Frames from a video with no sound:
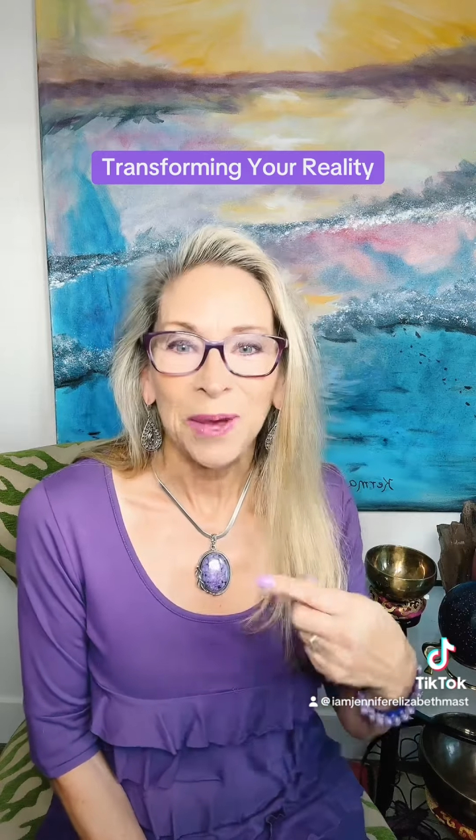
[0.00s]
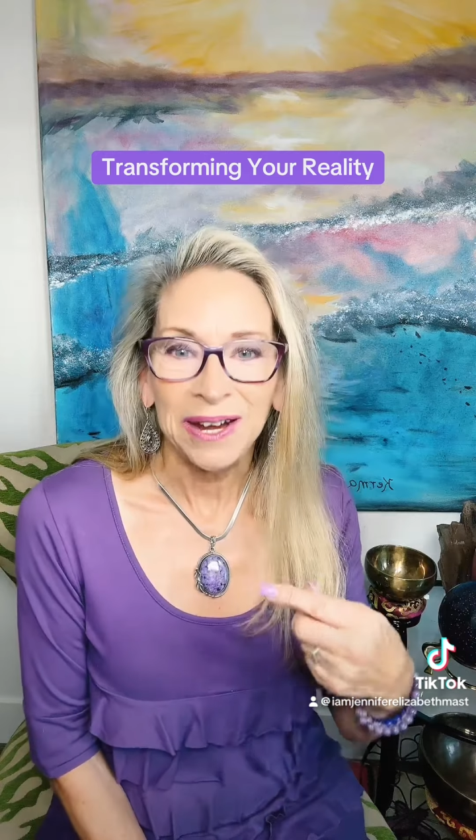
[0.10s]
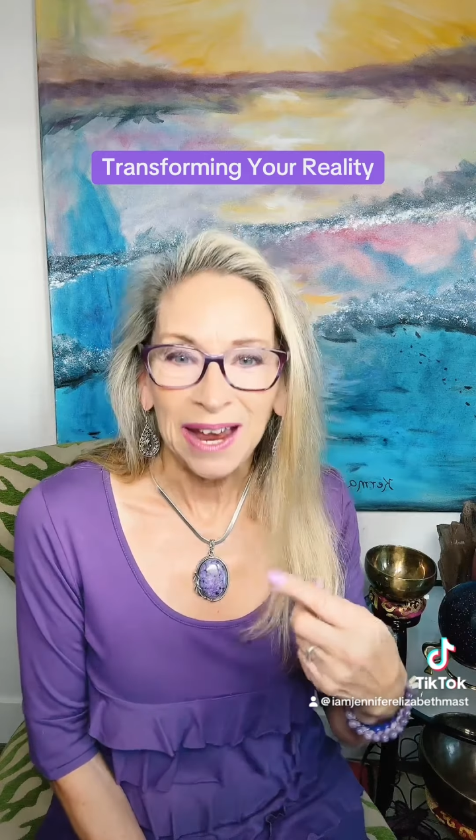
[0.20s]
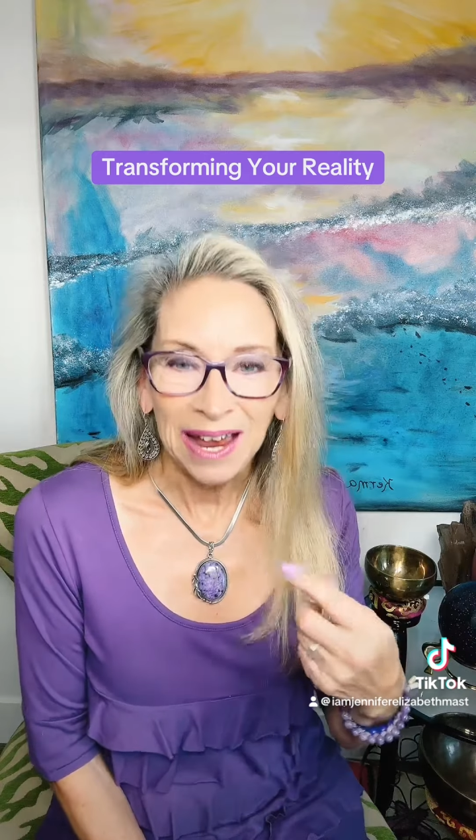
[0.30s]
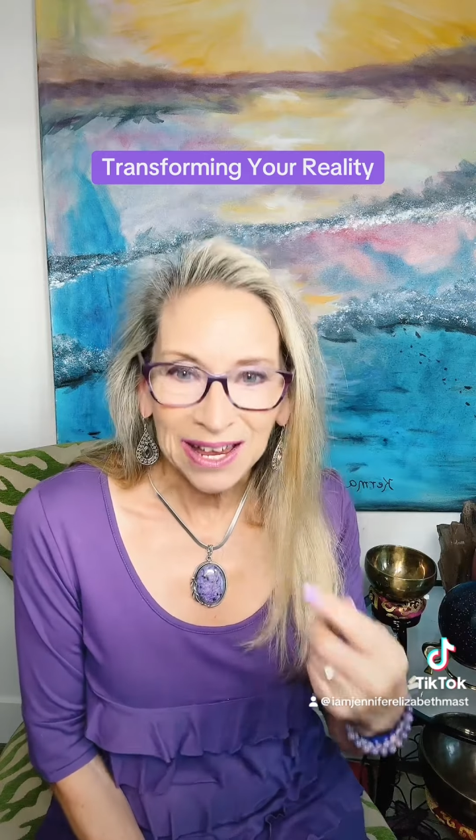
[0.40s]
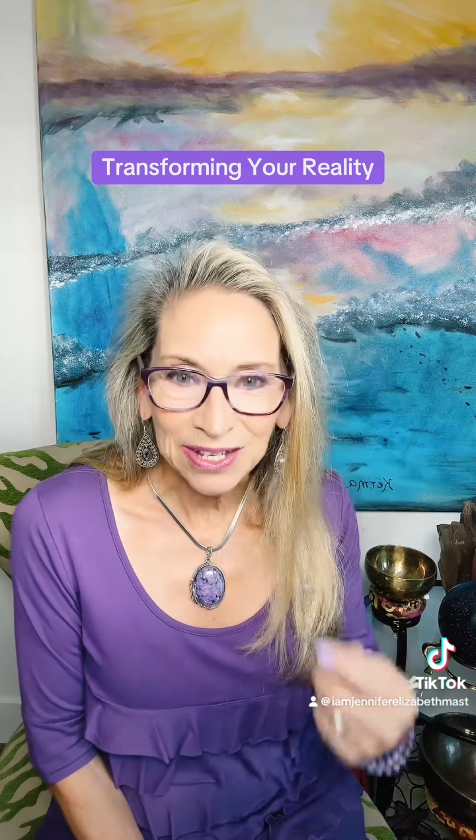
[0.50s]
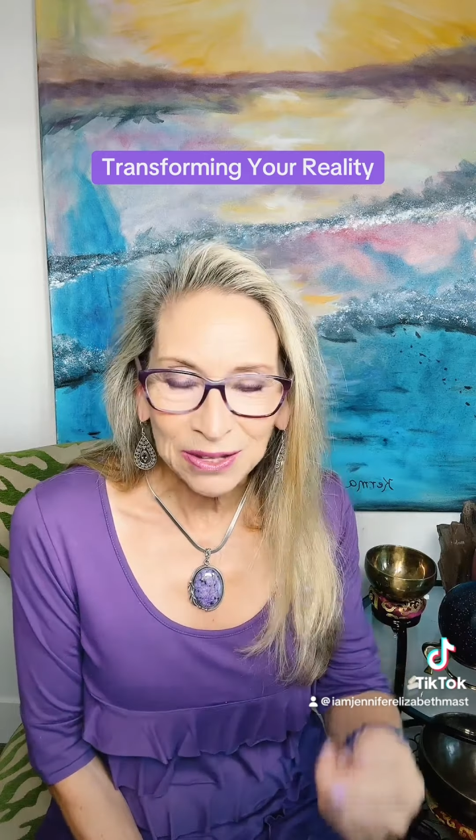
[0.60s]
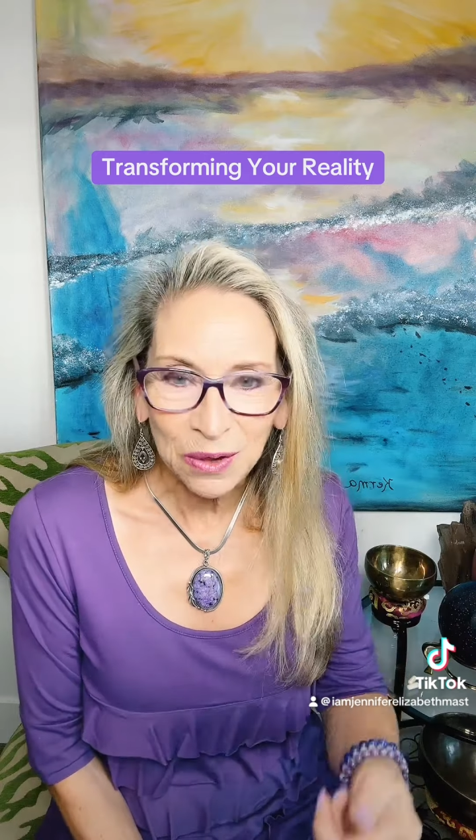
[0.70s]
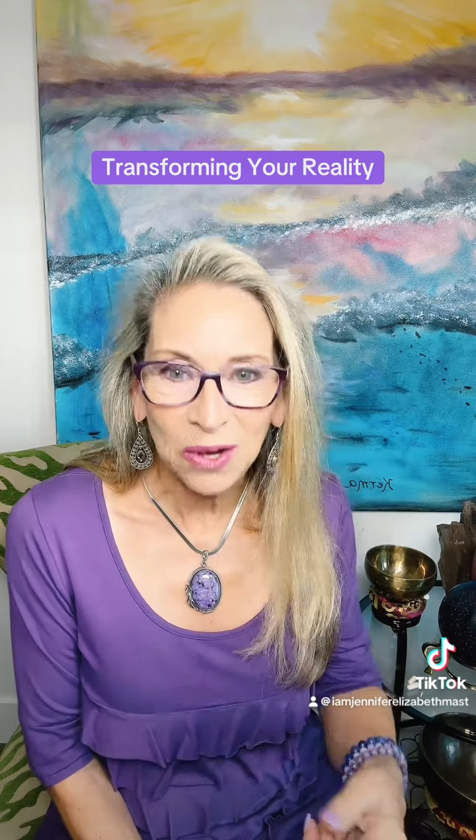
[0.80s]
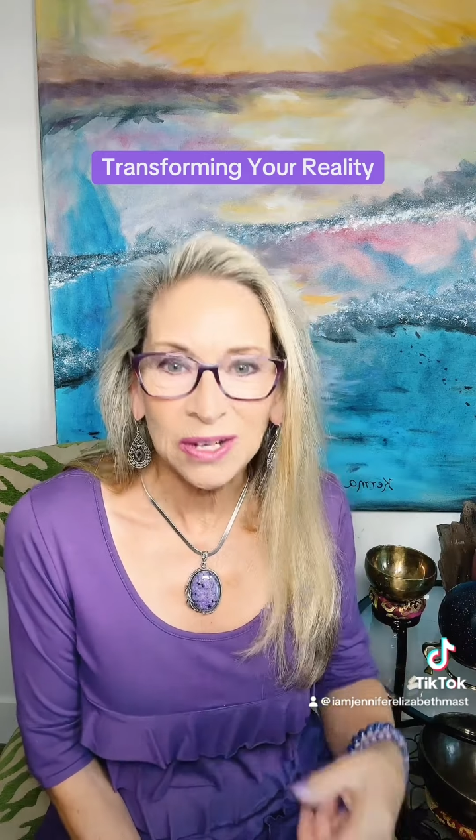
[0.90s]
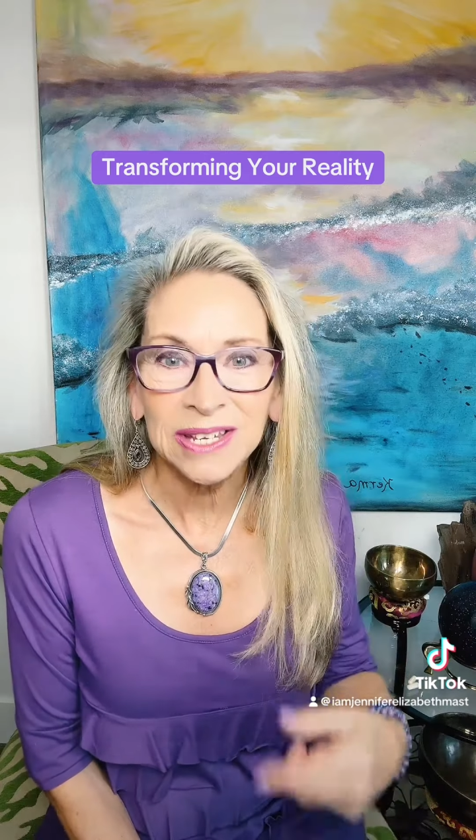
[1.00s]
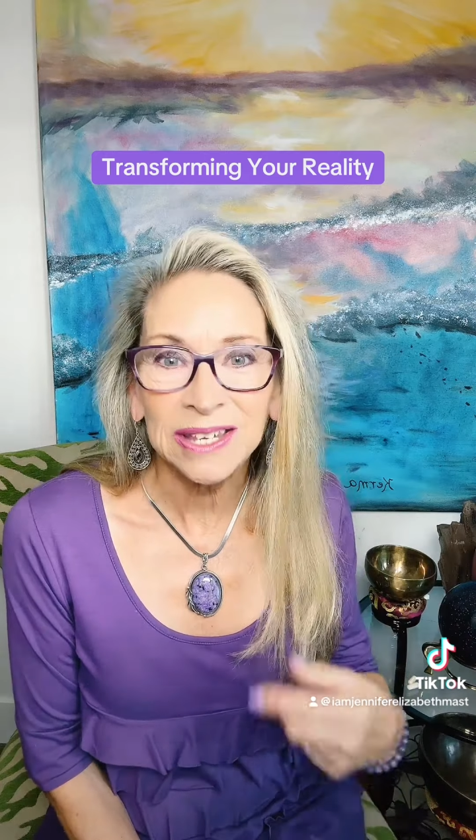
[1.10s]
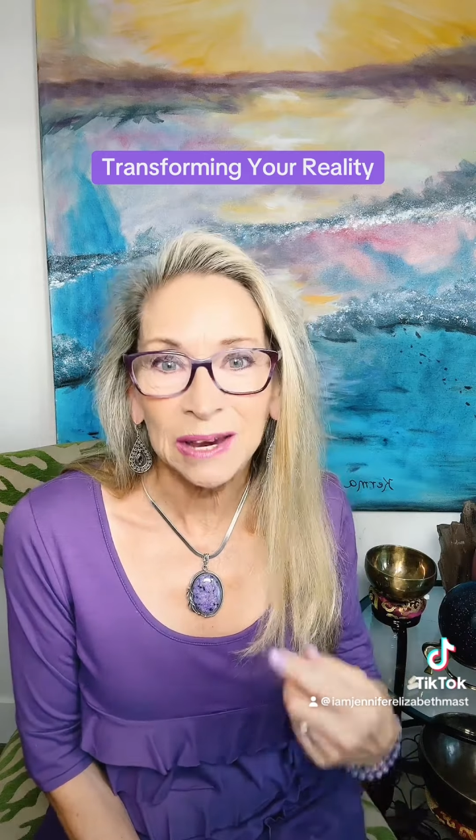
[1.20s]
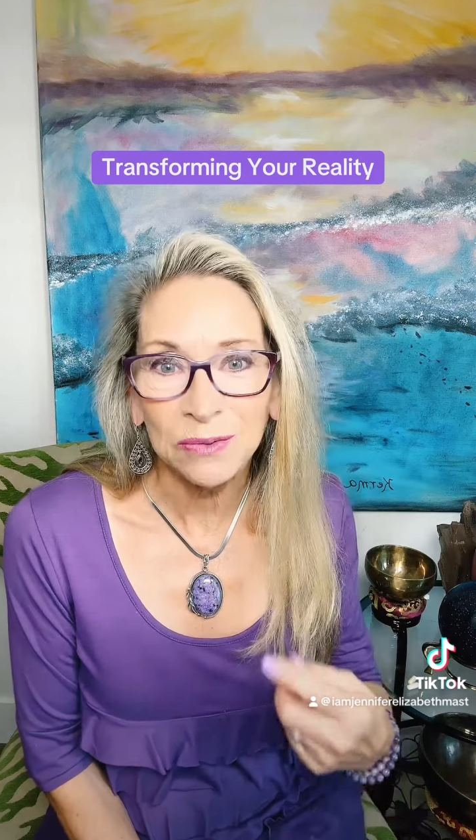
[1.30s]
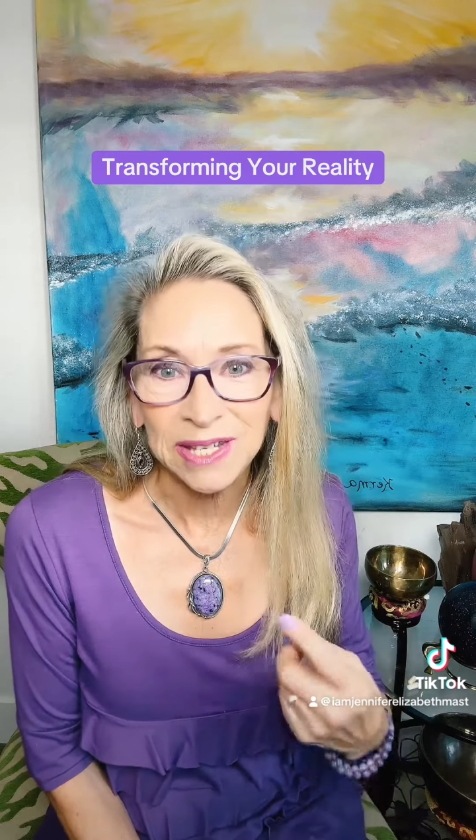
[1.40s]
But as long
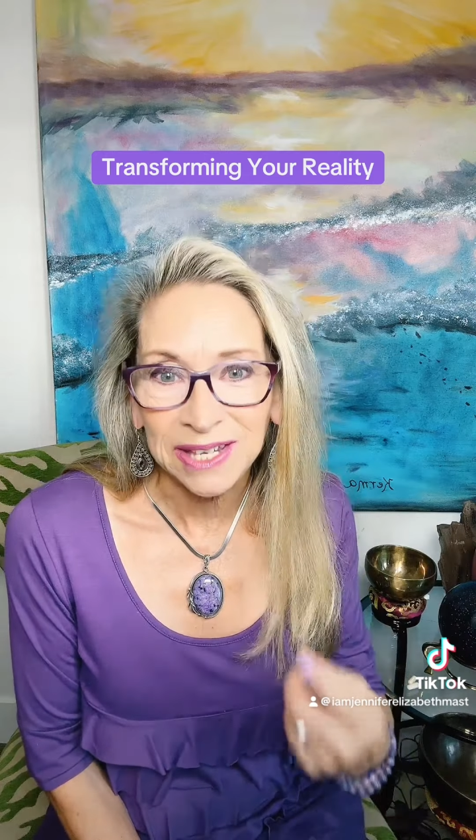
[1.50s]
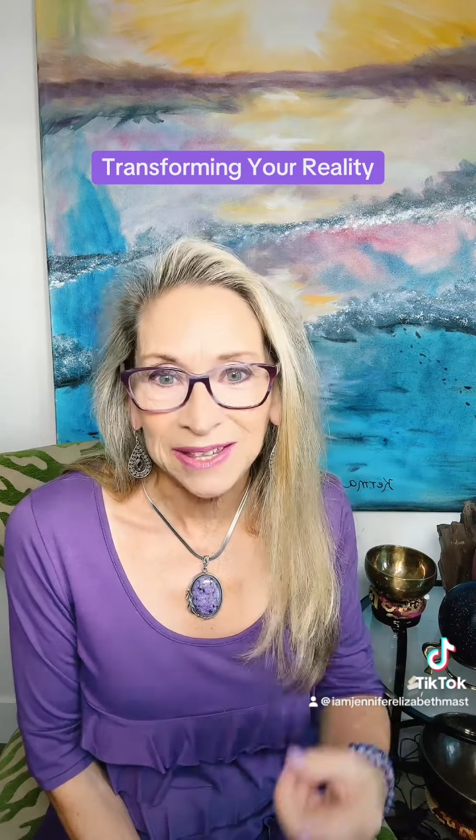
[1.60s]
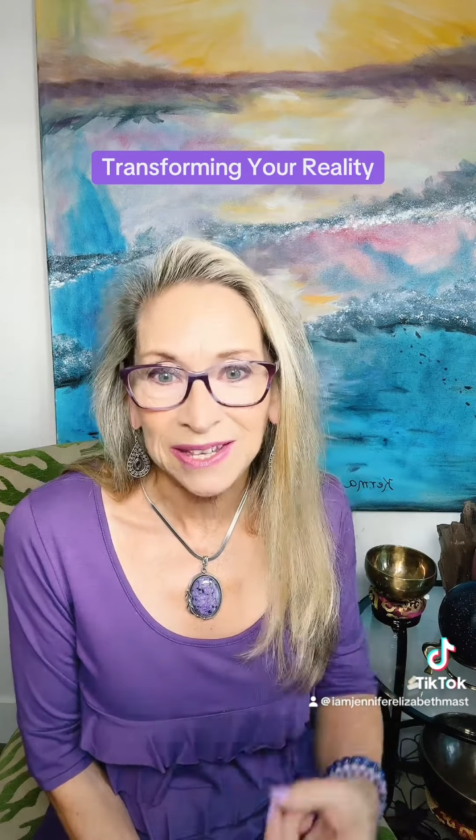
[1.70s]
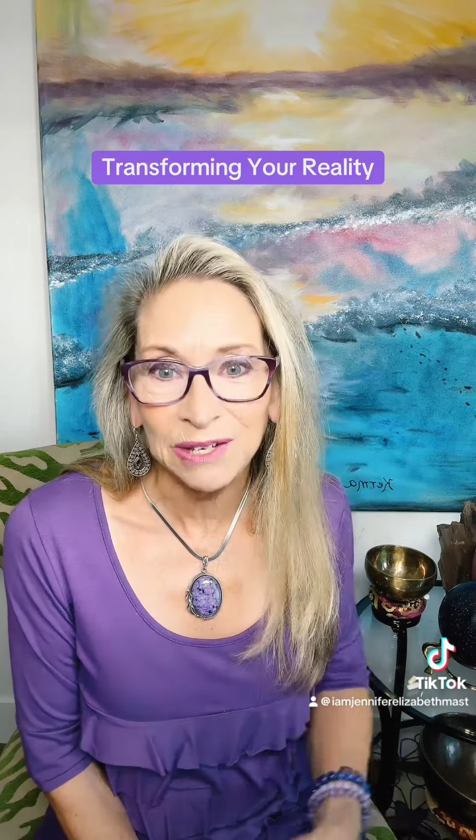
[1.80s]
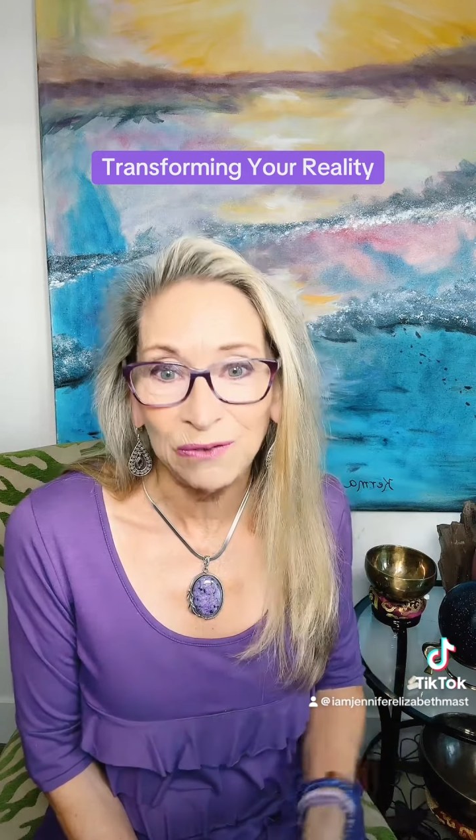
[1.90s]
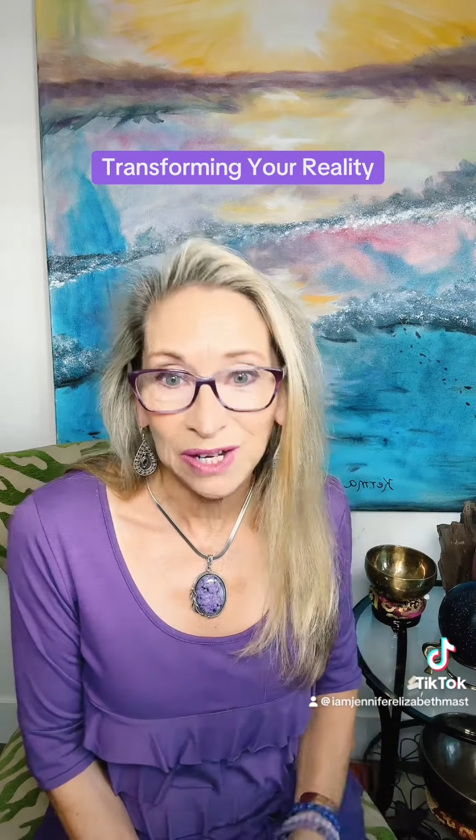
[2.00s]
as I was in this